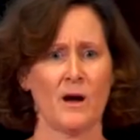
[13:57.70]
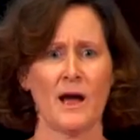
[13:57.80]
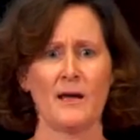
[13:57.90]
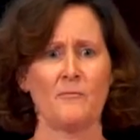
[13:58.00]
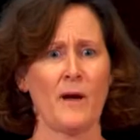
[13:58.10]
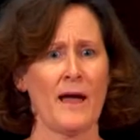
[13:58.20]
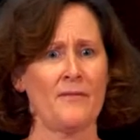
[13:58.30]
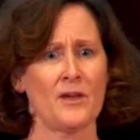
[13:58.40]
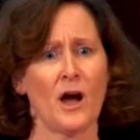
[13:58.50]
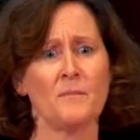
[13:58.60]
I
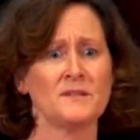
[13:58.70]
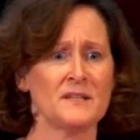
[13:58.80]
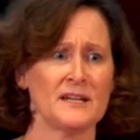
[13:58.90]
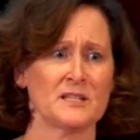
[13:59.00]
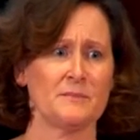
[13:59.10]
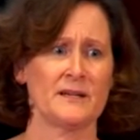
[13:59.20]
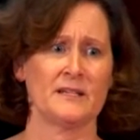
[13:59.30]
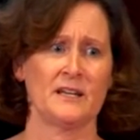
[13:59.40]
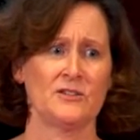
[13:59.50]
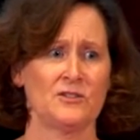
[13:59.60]
had the opposite
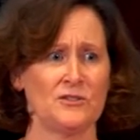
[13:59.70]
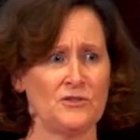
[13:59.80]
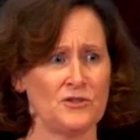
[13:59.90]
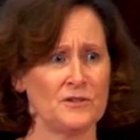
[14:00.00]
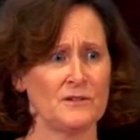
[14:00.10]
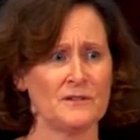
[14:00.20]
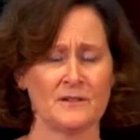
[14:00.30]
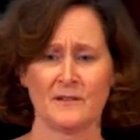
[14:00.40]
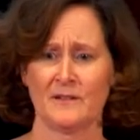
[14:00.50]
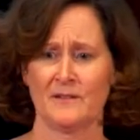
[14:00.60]
expectation. You shouldn't
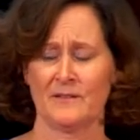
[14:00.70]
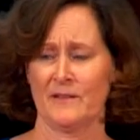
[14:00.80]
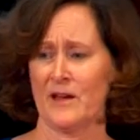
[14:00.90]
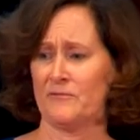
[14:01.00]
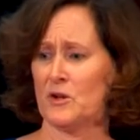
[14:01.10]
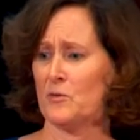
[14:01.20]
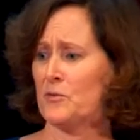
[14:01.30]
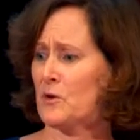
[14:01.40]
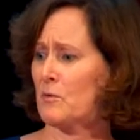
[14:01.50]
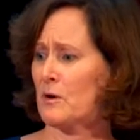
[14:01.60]
have known
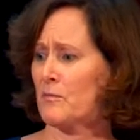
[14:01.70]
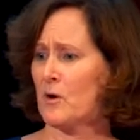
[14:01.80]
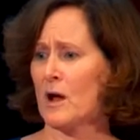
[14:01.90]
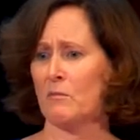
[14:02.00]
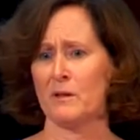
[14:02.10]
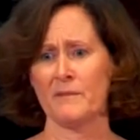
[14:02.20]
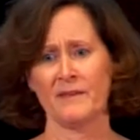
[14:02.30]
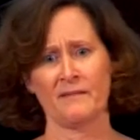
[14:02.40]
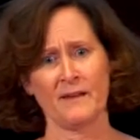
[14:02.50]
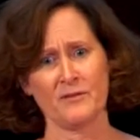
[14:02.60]
there were a problem and
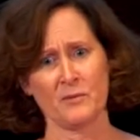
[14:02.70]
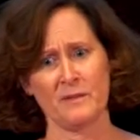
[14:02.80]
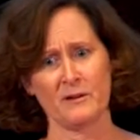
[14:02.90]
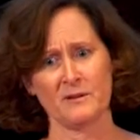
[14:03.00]
then let there be a